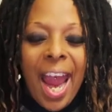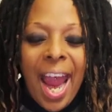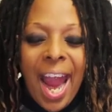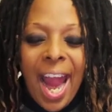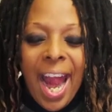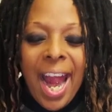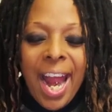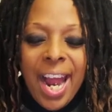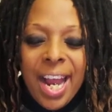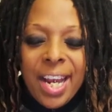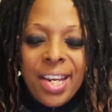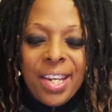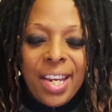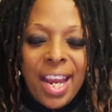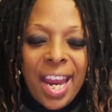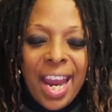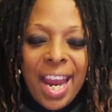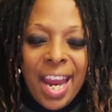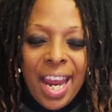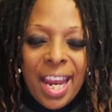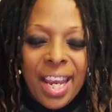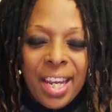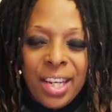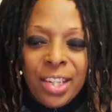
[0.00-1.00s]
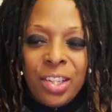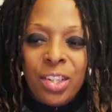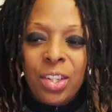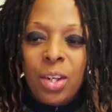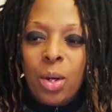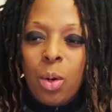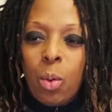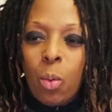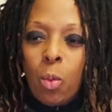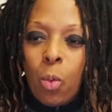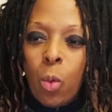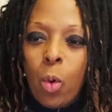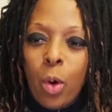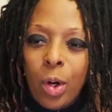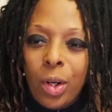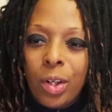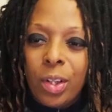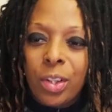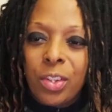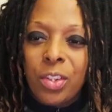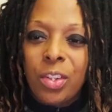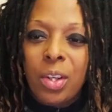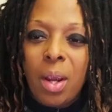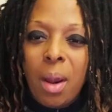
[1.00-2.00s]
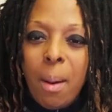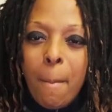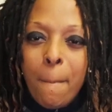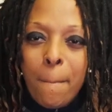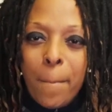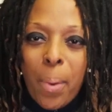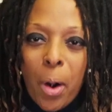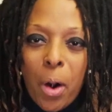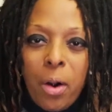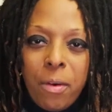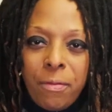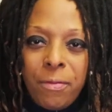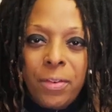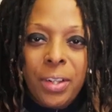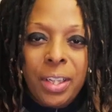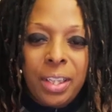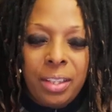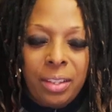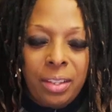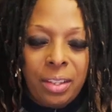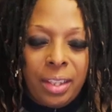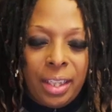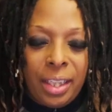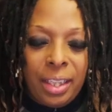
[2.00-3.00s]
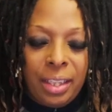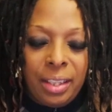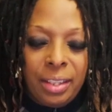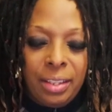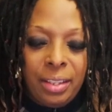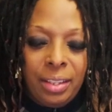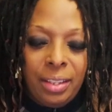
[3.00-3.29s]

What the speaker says: and it works perfectly